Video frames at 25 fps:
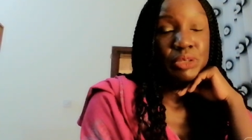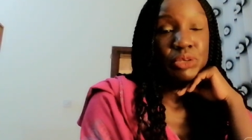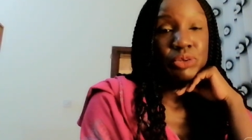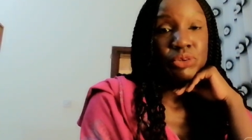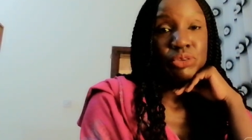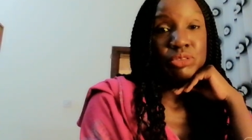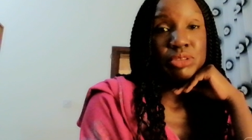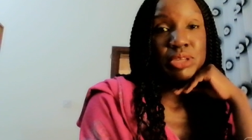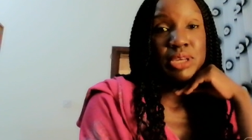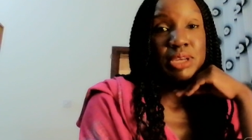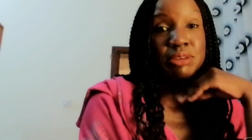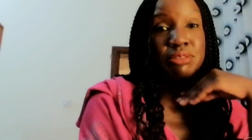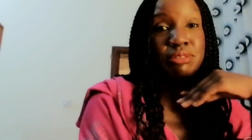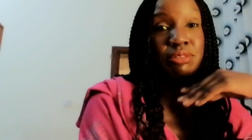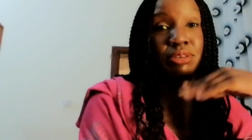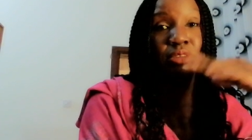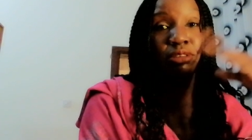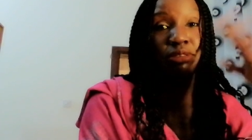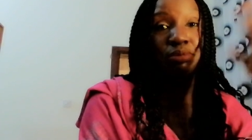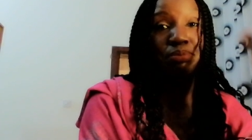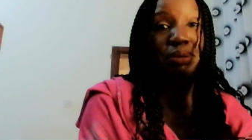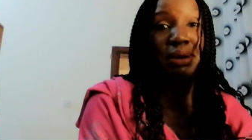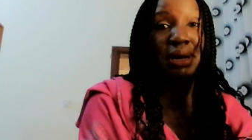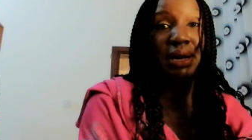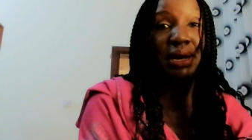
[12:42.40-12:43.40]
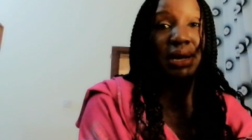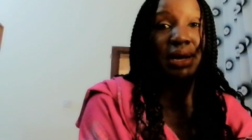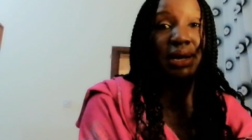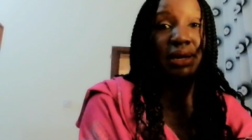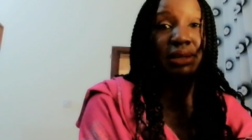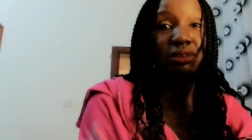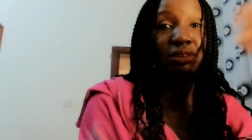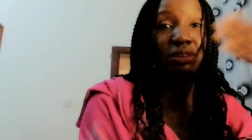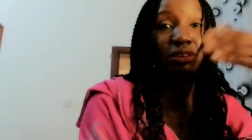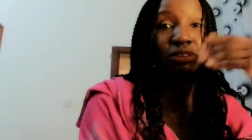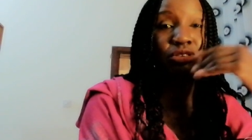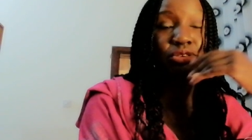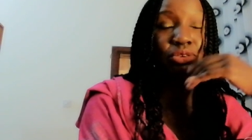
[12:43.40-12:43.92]
because every spa
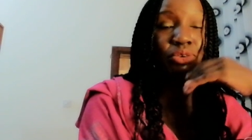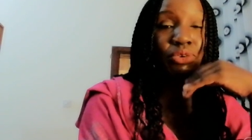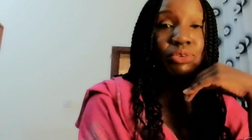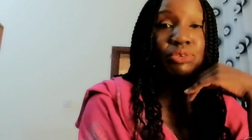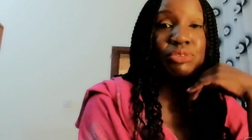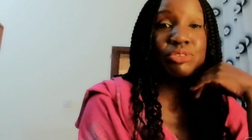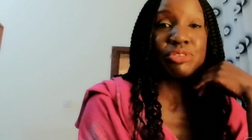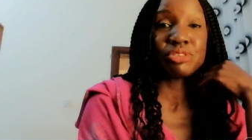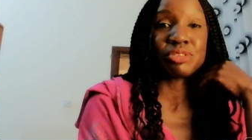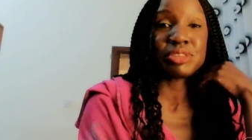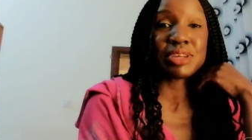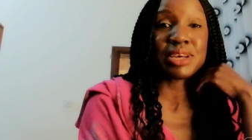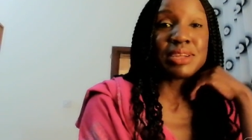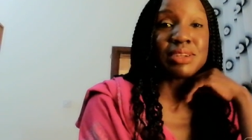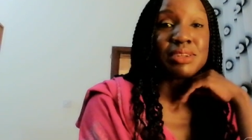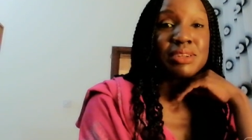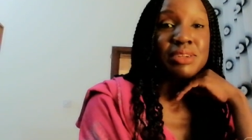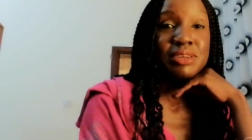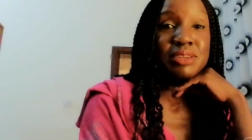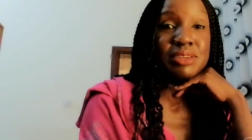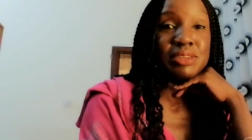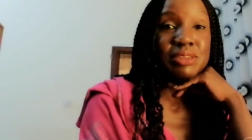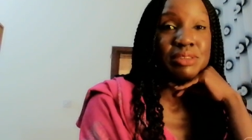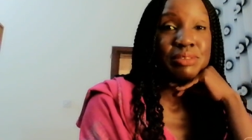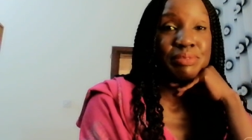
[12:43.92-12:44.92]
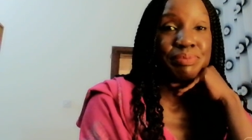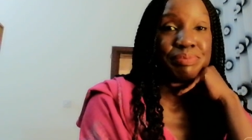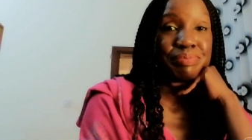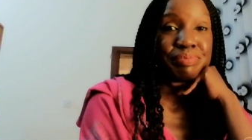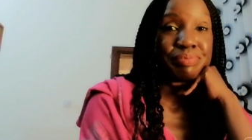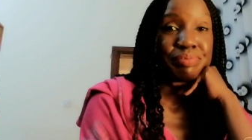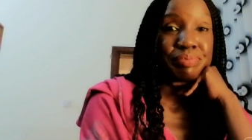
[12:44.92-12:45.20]
has its own standard.